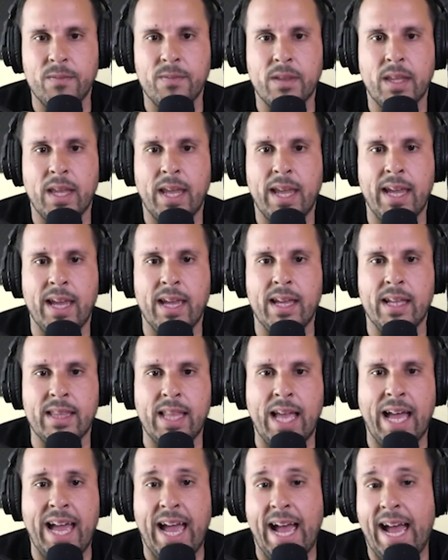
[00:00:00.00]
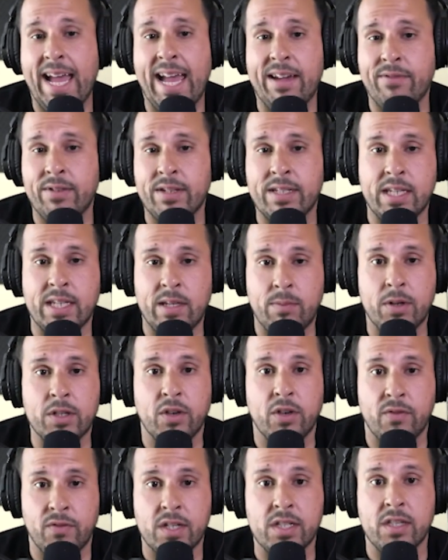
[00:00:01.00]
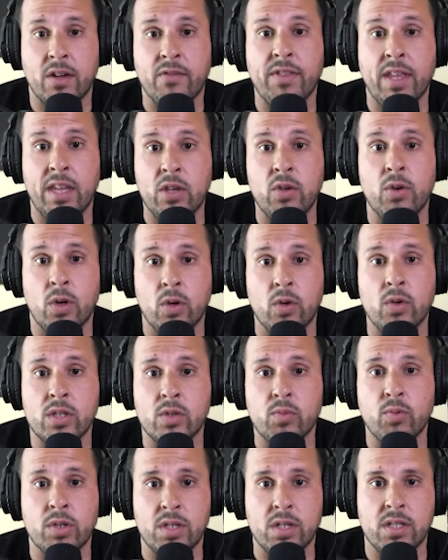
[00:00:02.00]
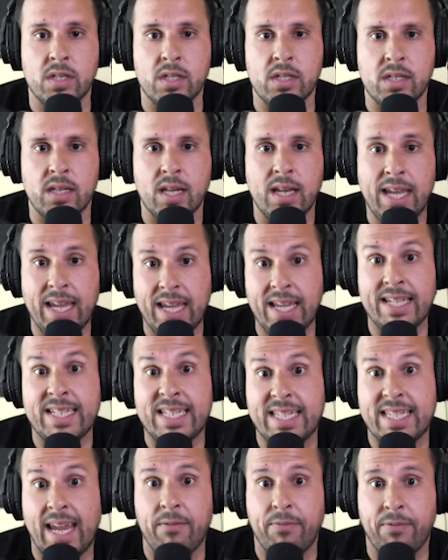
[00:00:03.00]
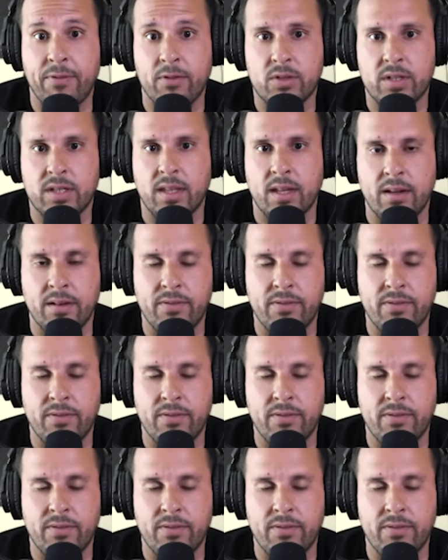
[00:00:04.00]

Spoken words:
And I haven't seen much of this stuff that you noticed, which is his insightful stuff.